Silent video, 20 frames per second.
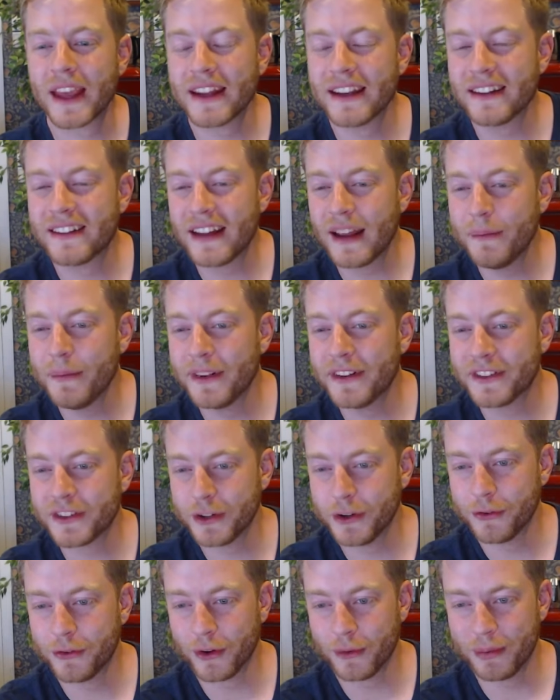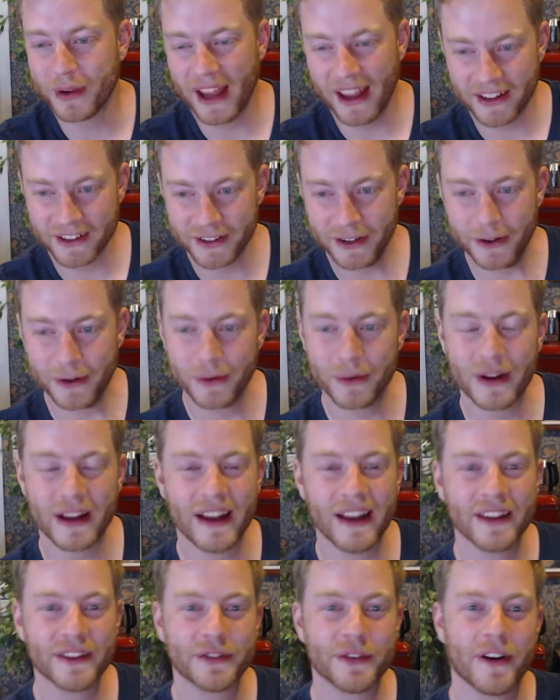And the same is true for Pando
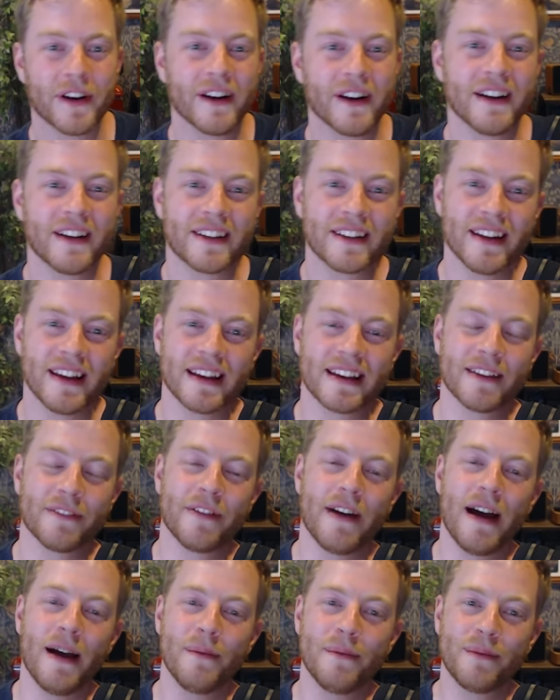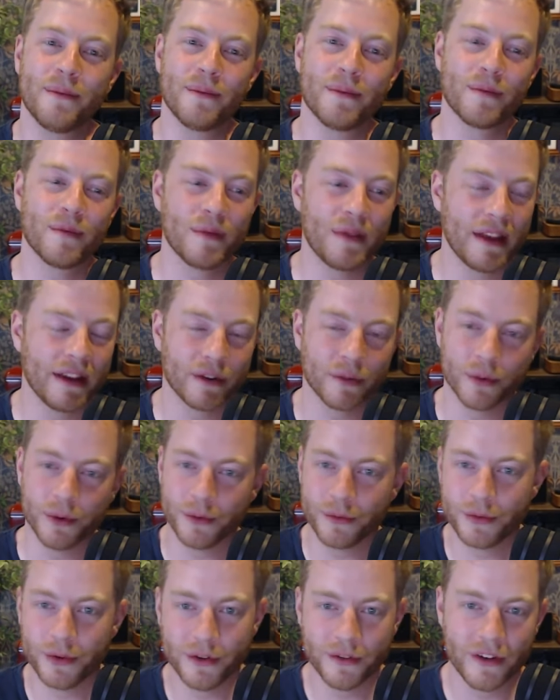as far as if I'm in a
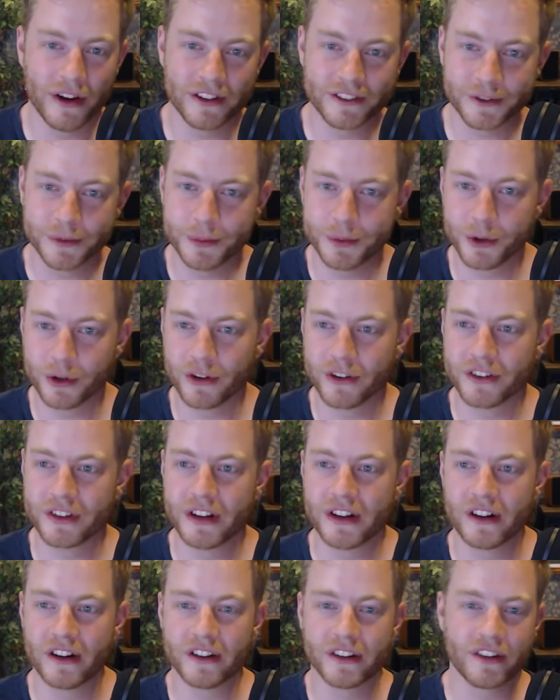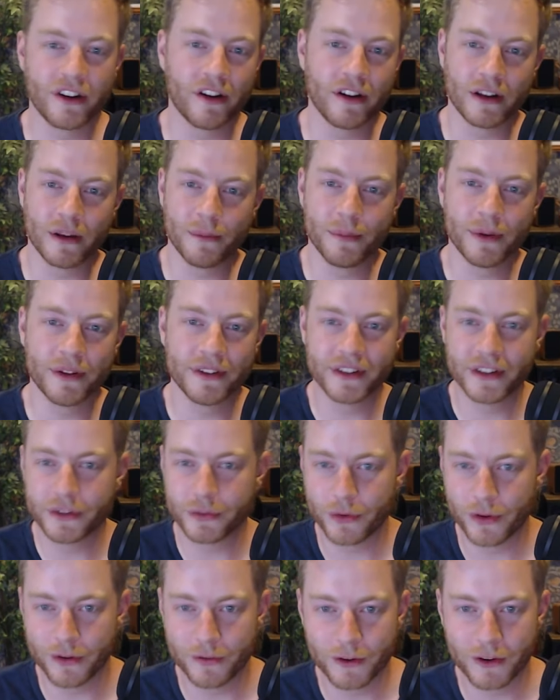room full of entrepreneurs that are starting a business
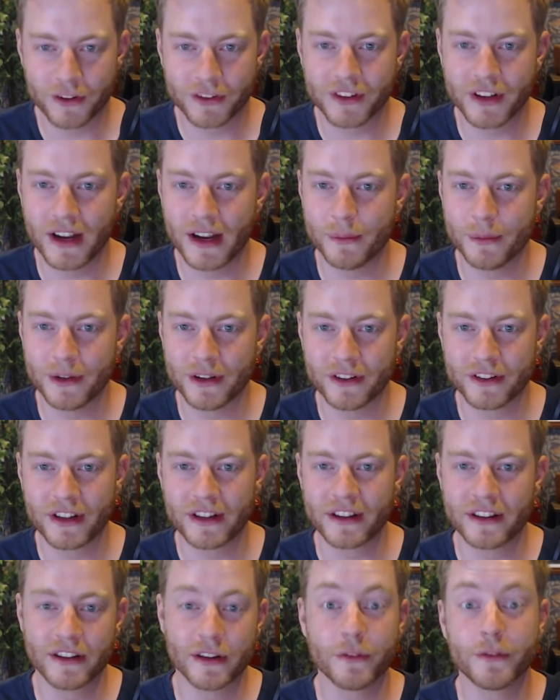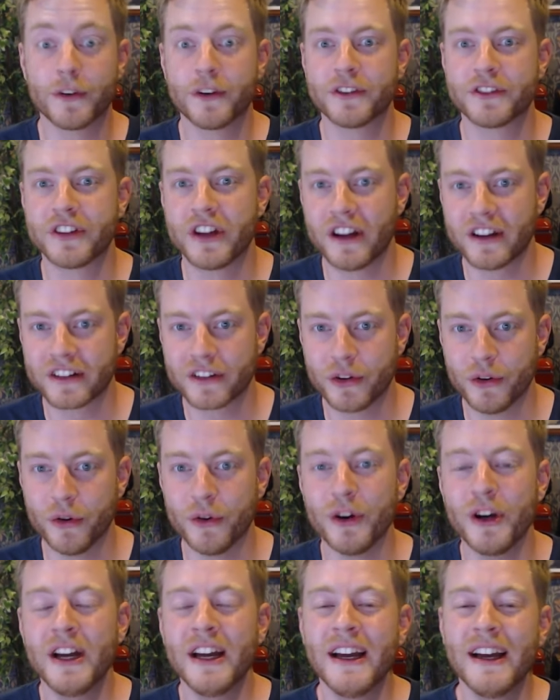for the first time and they're taking their first shot on
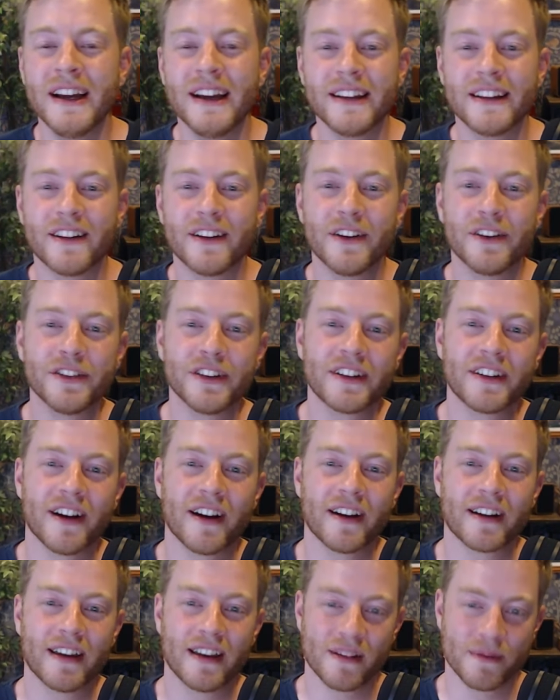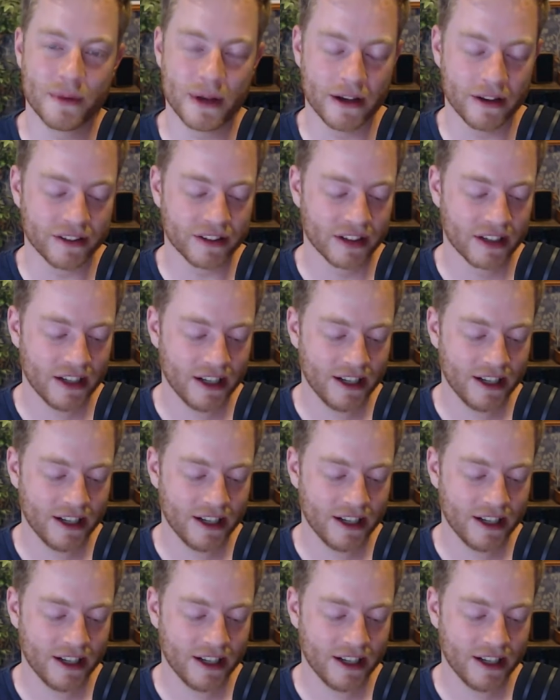goal, they're usually talking about